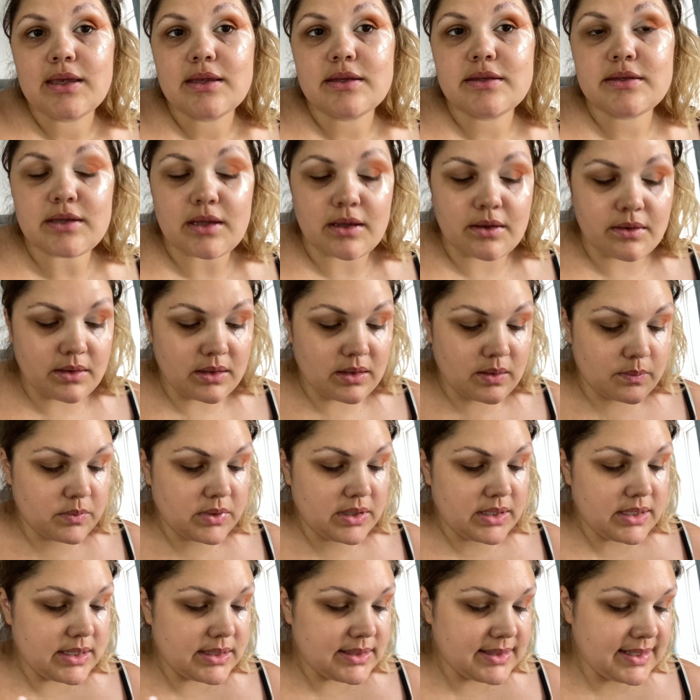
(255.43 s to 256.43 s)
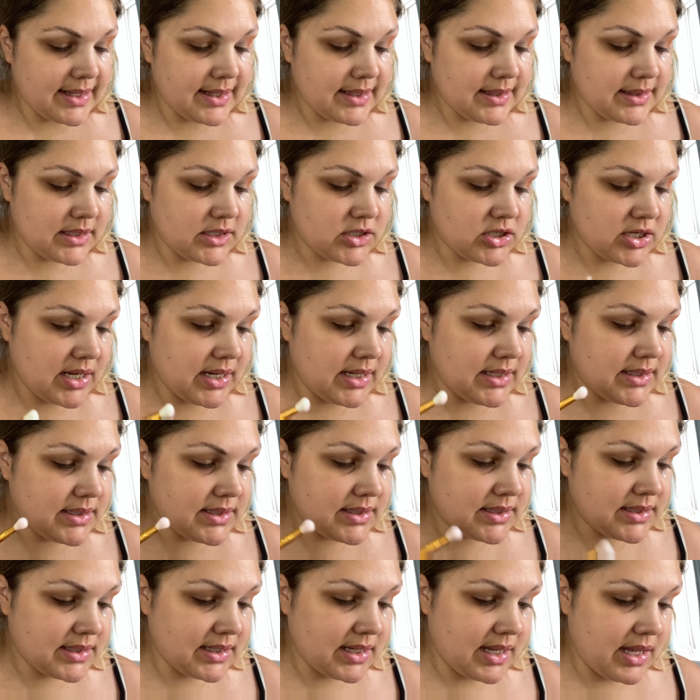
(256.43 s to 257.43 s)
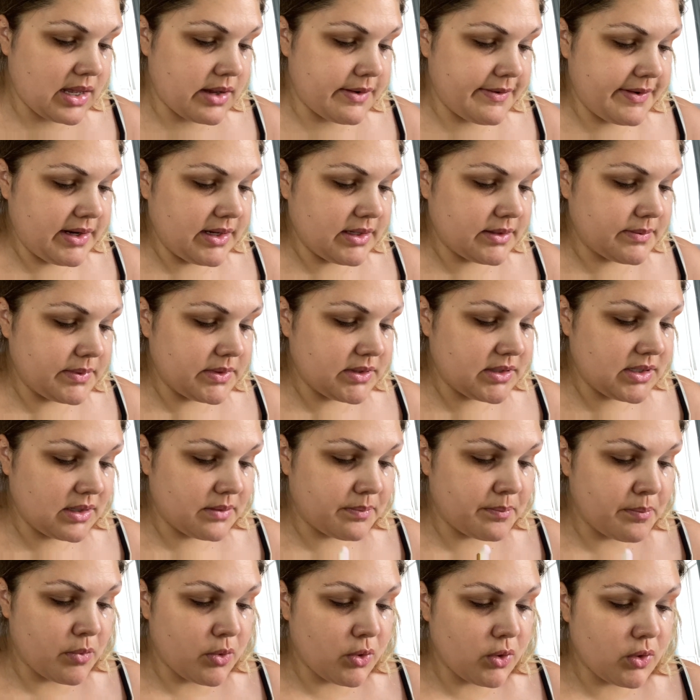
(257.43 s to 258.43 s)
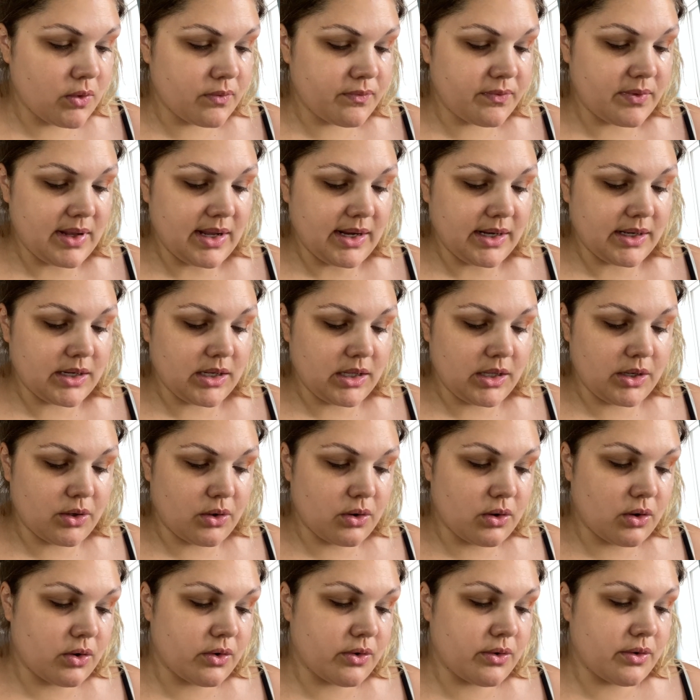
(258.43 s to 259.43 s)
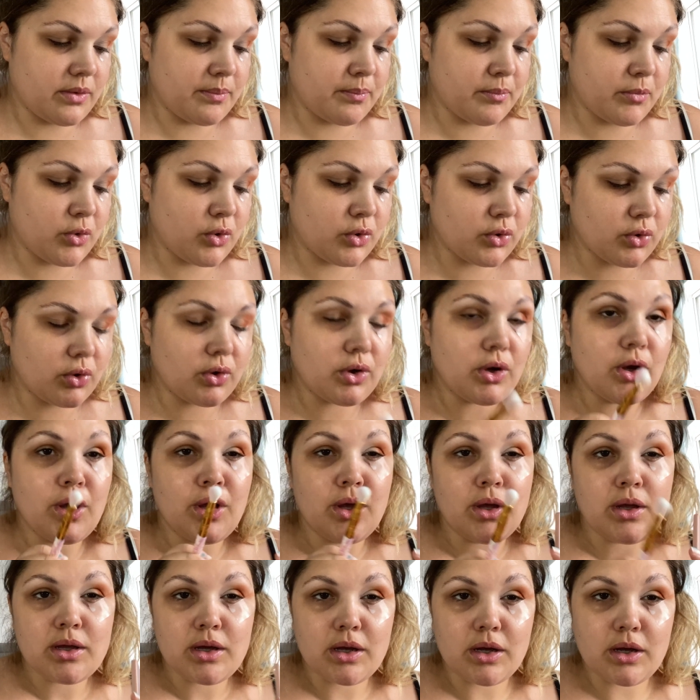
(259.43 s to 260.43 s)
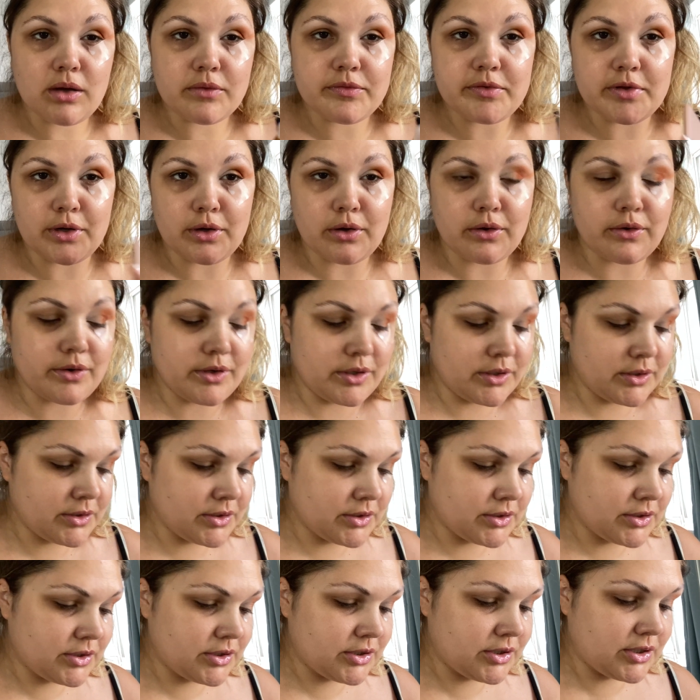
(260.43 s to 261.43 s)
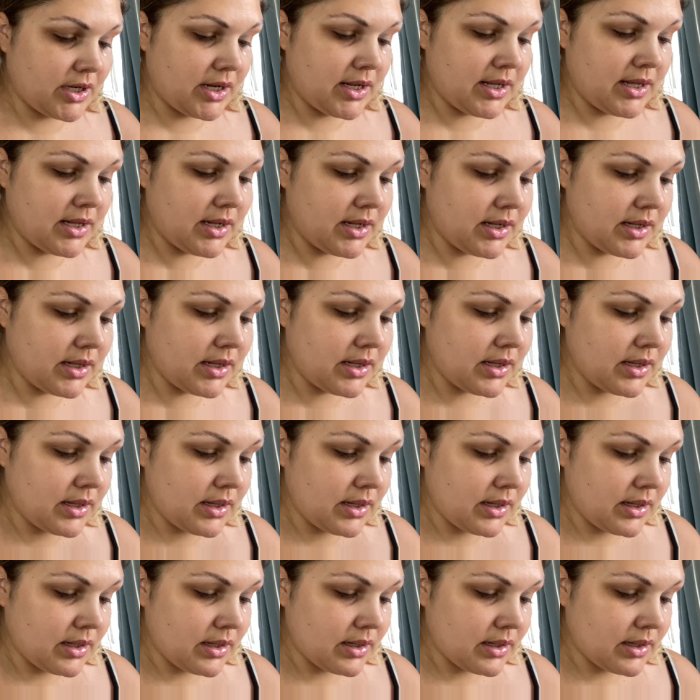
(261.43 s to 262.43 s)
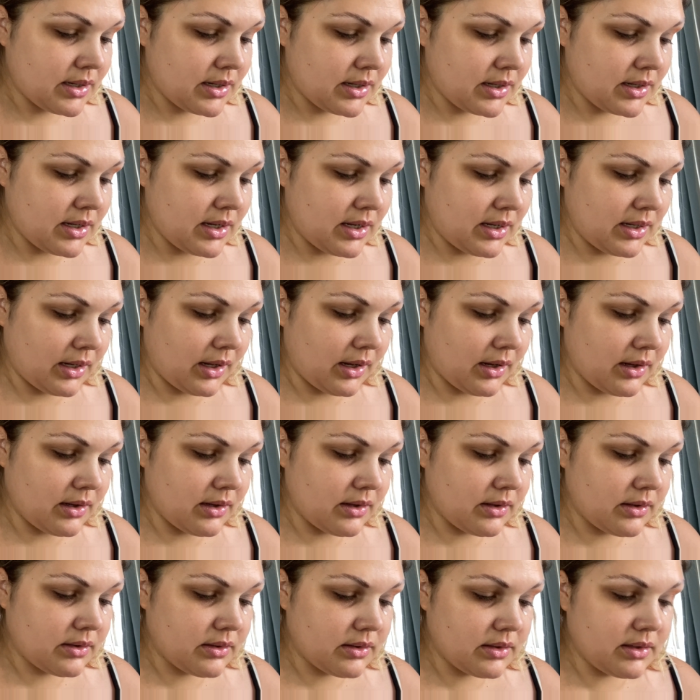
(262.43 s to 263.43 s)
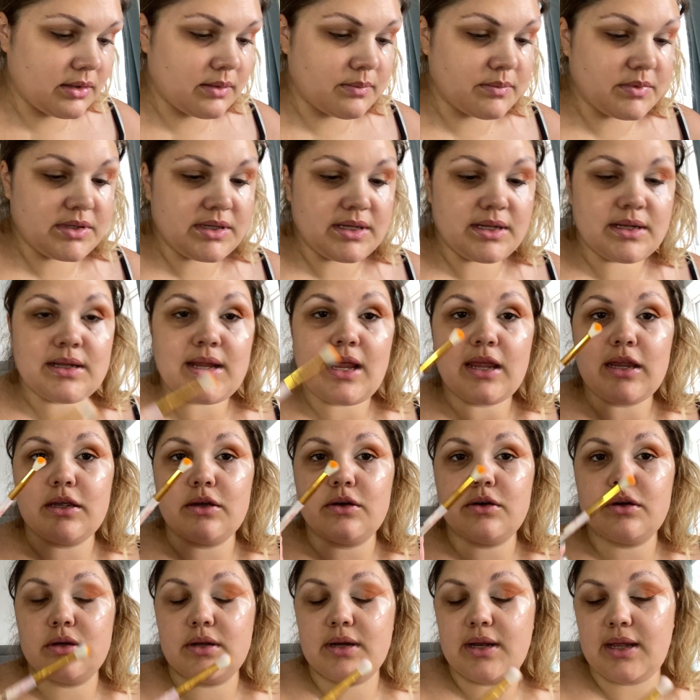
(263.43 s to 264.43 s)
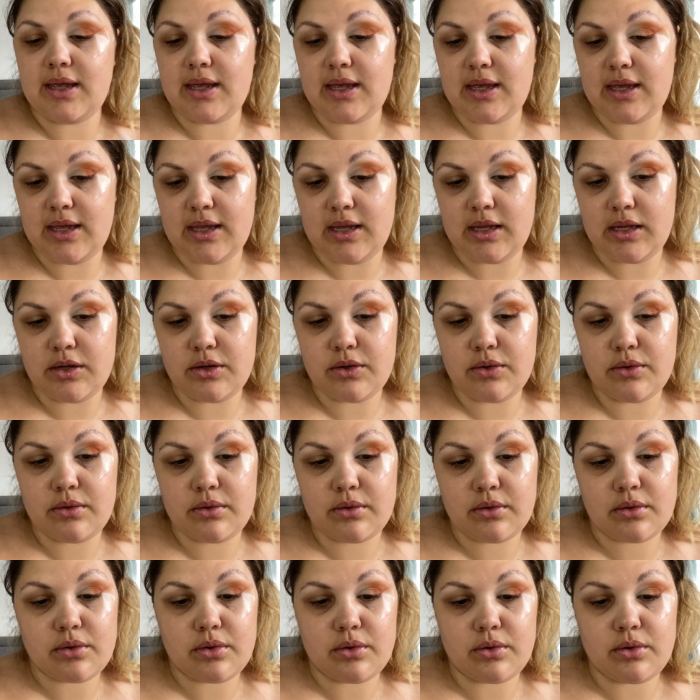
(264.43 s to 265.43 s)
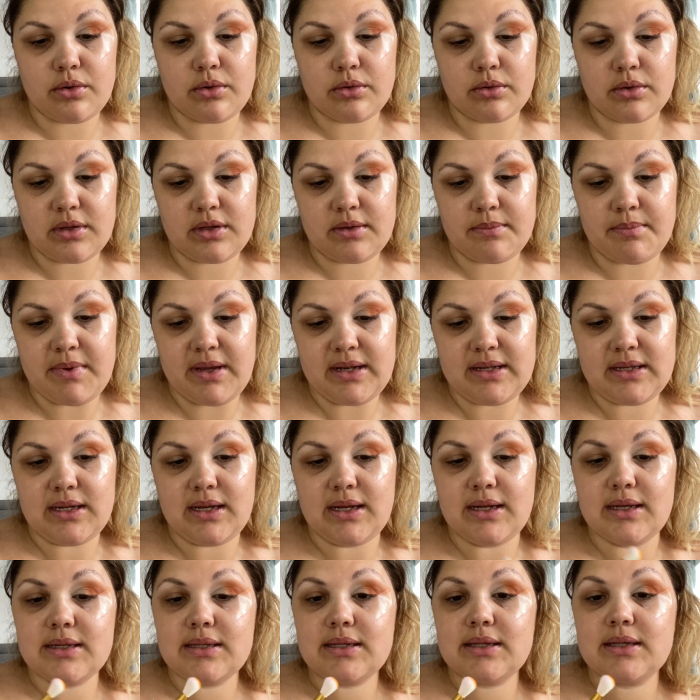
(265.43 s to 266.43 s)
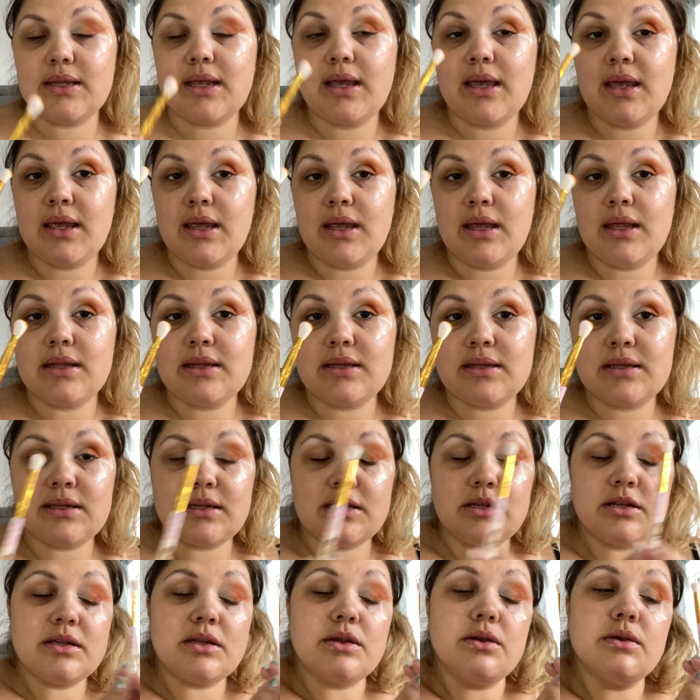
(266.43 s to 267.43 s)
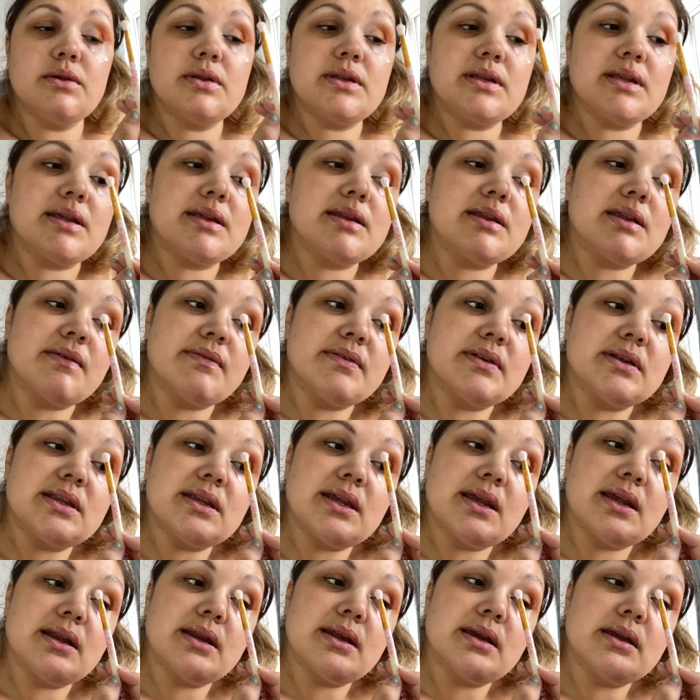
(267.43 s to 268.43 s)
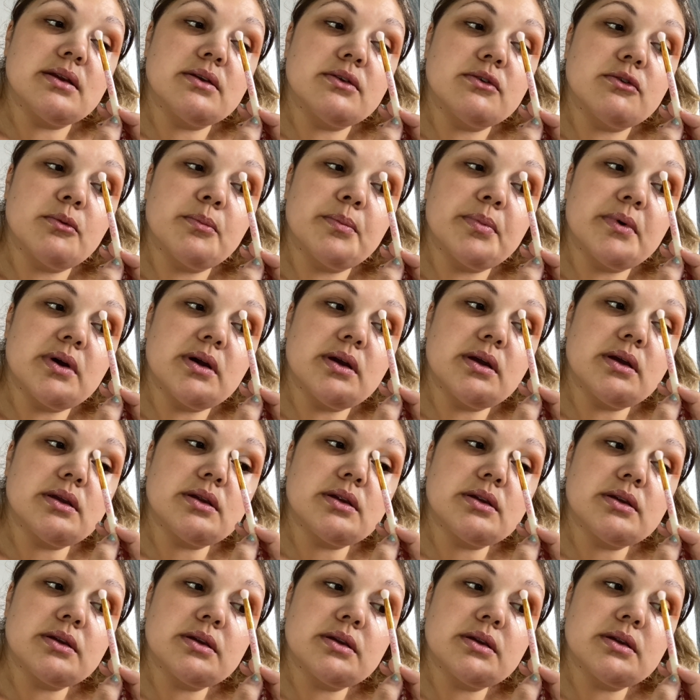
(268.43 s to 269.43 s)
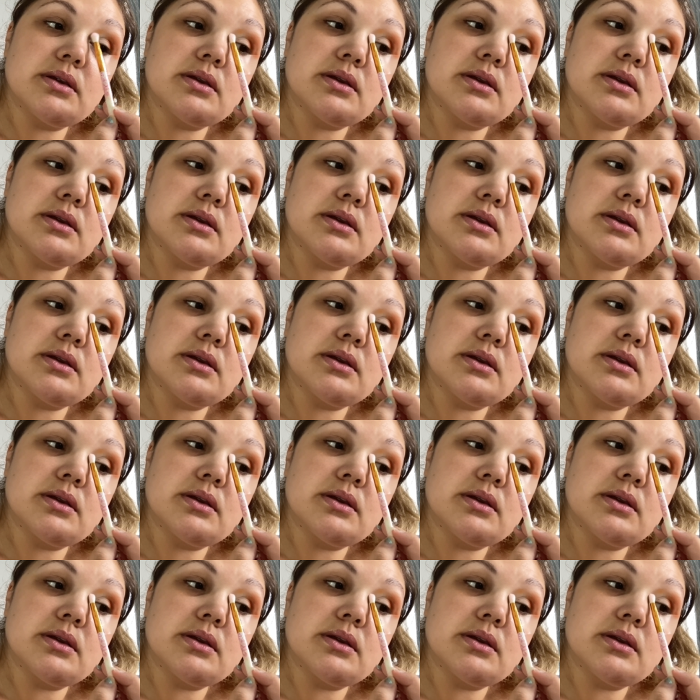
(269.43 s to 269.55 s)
So I'm going to take the shade Scariest, which is more of like more of an orangey colour, and I'm just going to take it on a Unicorn Cosmetics UC17 Angel brush.